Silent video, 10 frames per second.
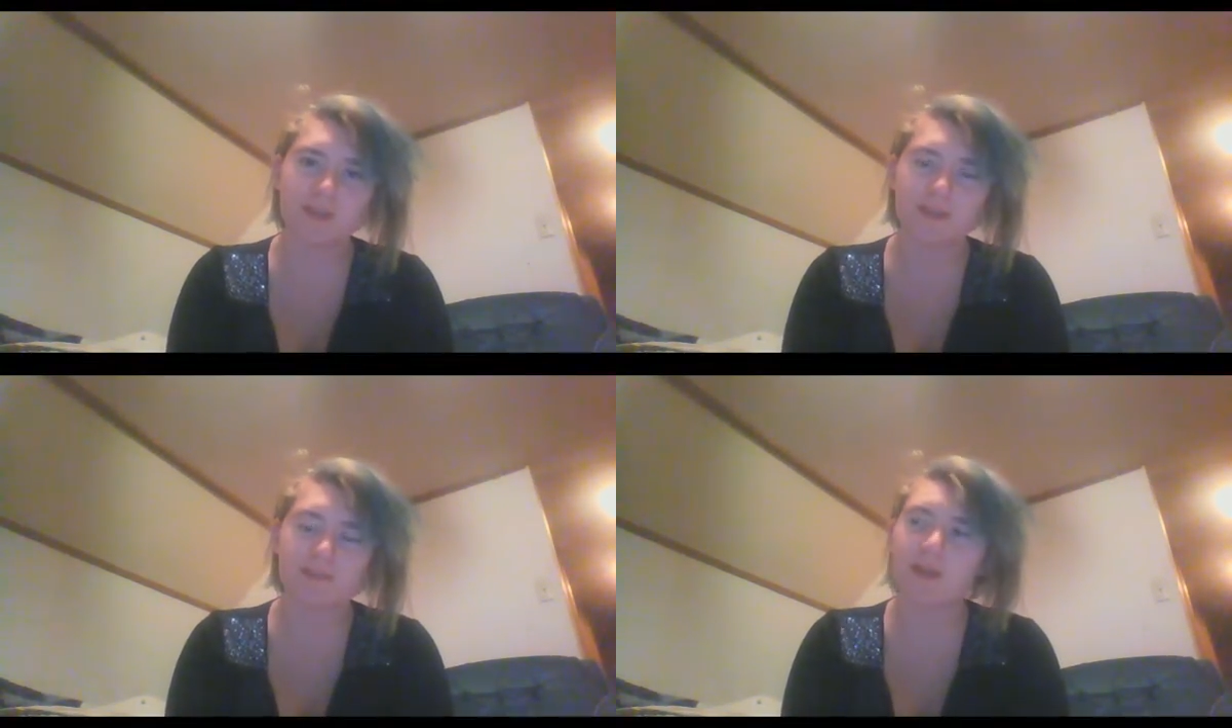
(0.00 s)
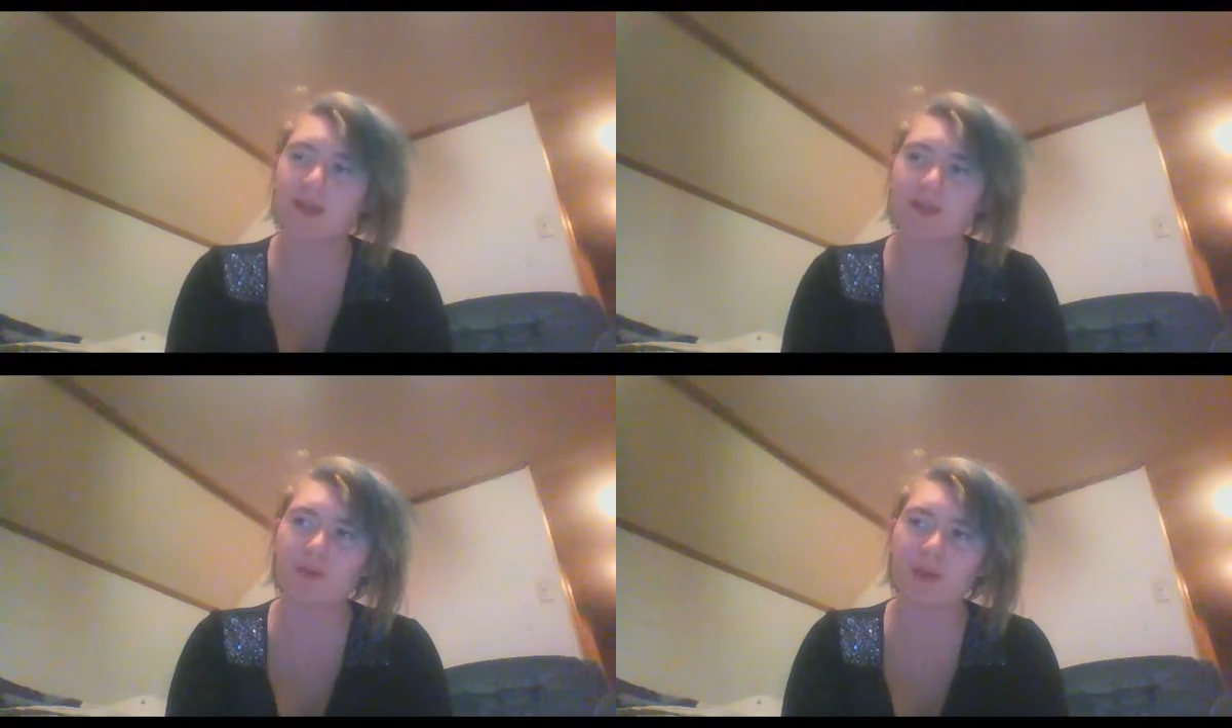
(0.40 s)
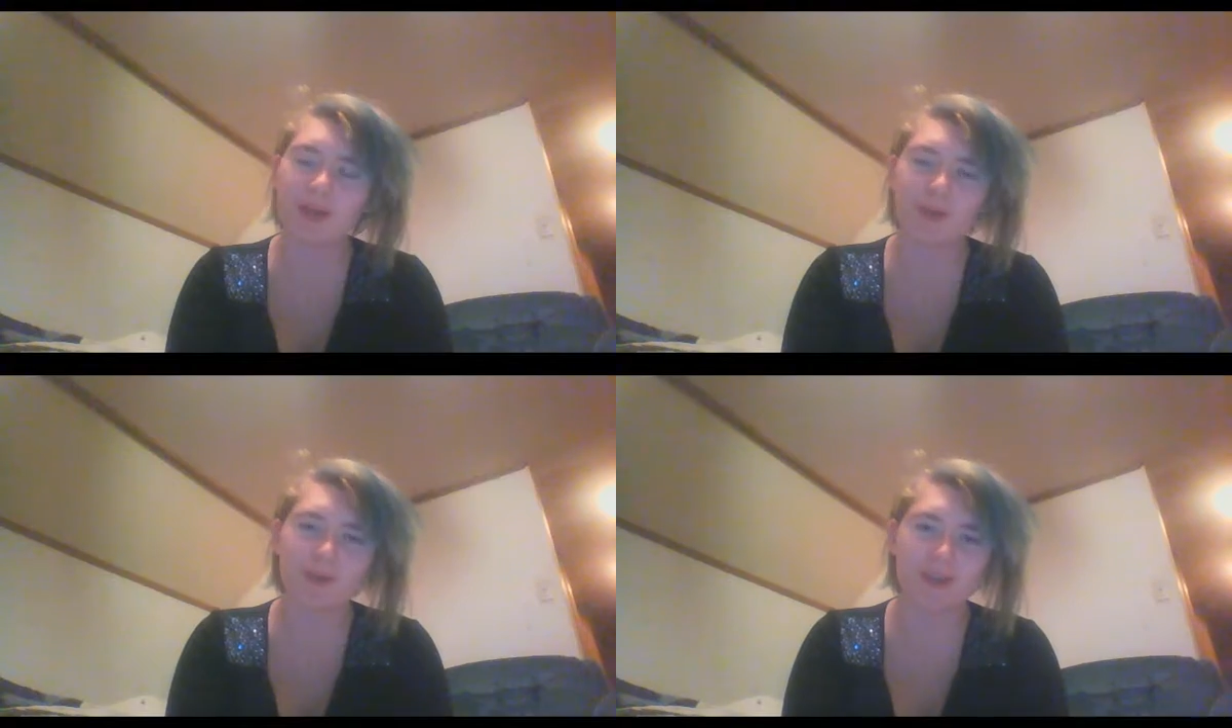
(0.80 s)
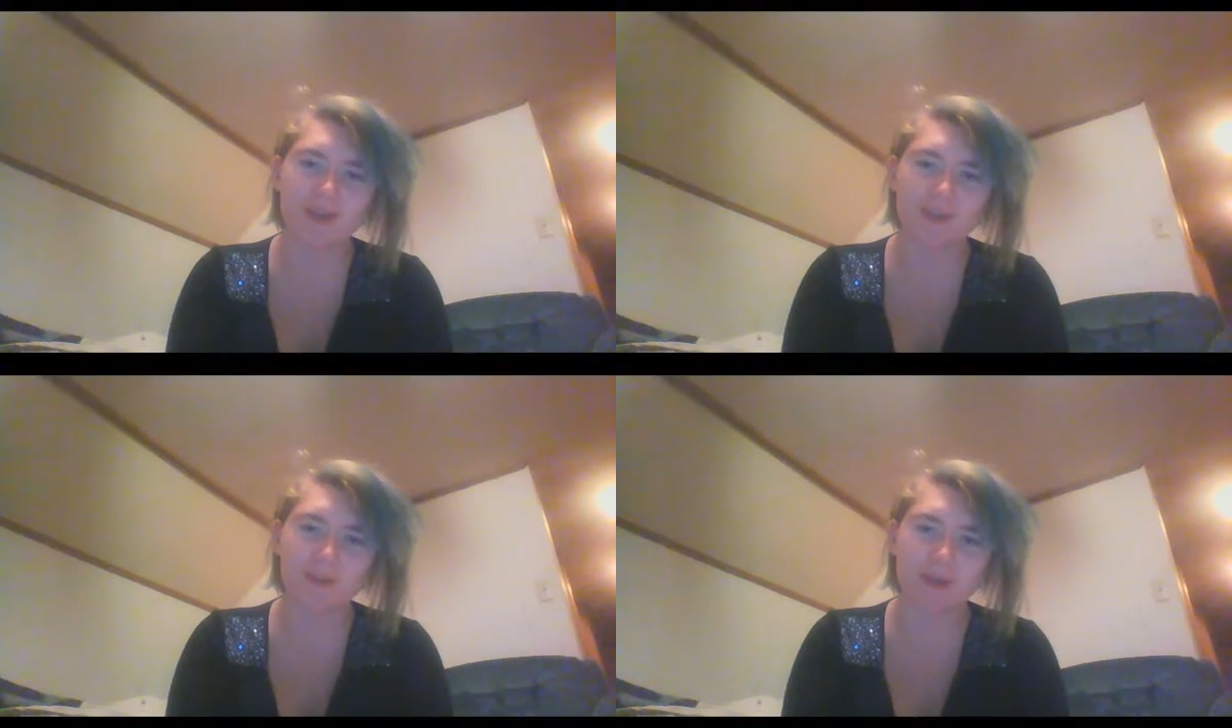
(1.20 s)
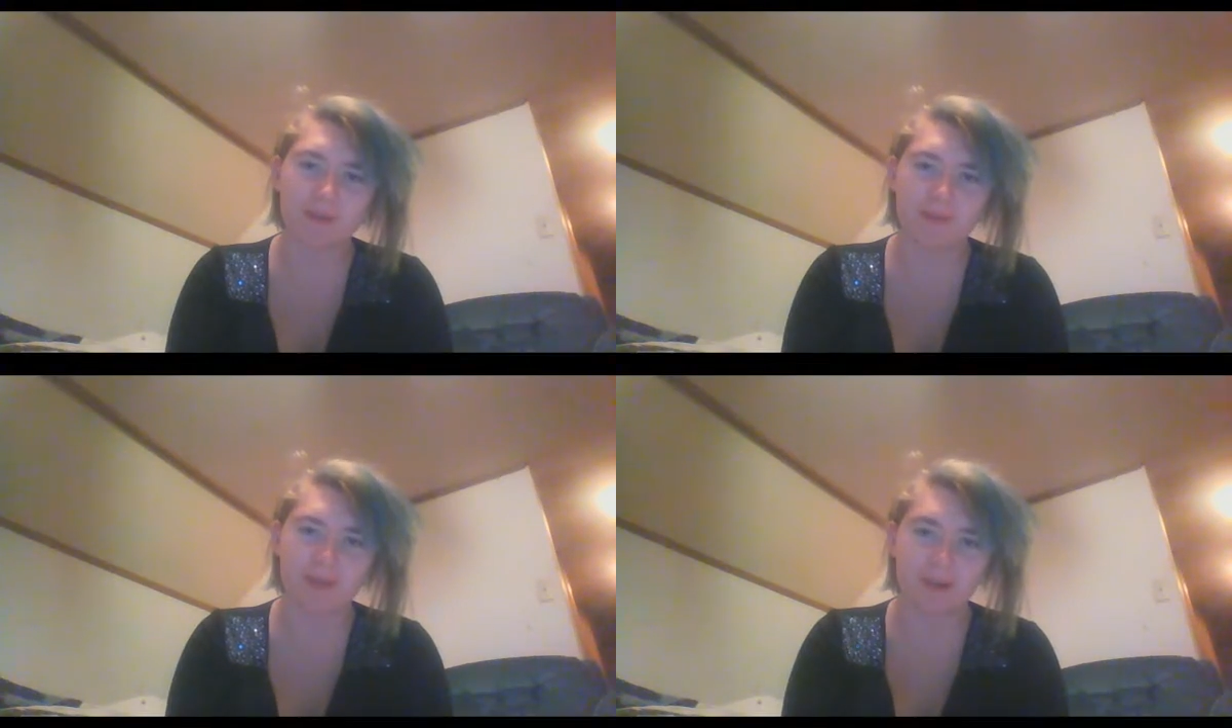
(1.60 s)
know how to really explain it
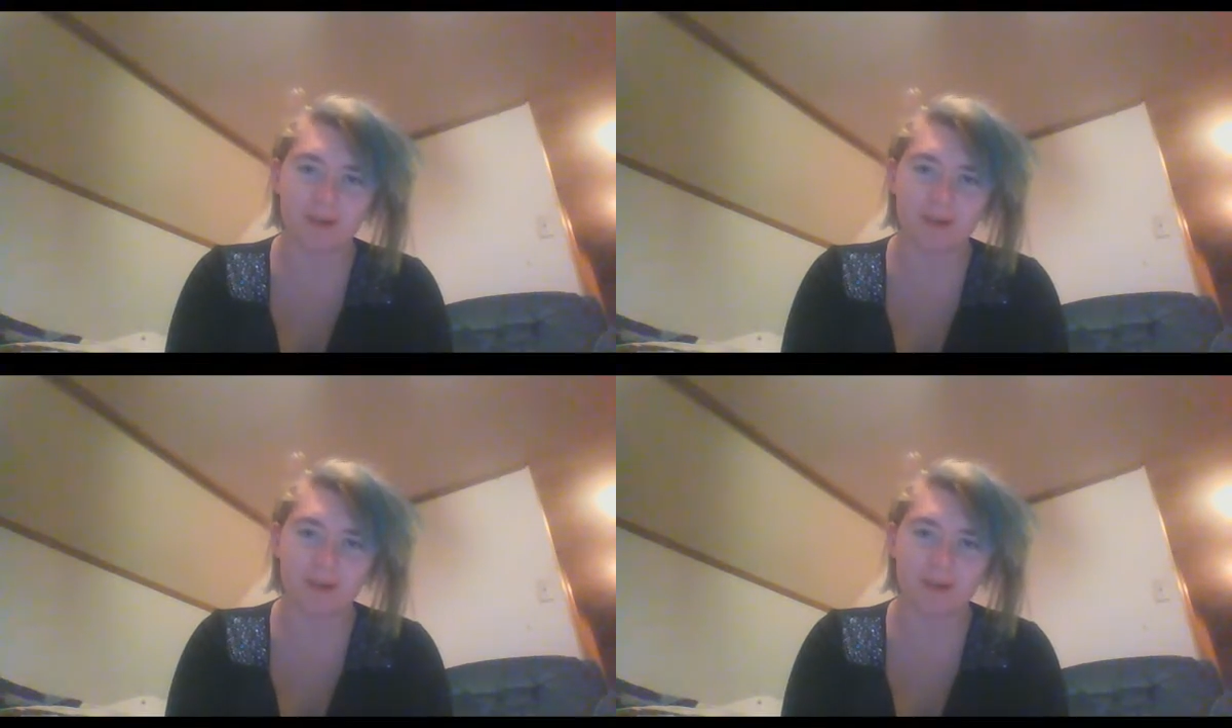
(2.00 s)
without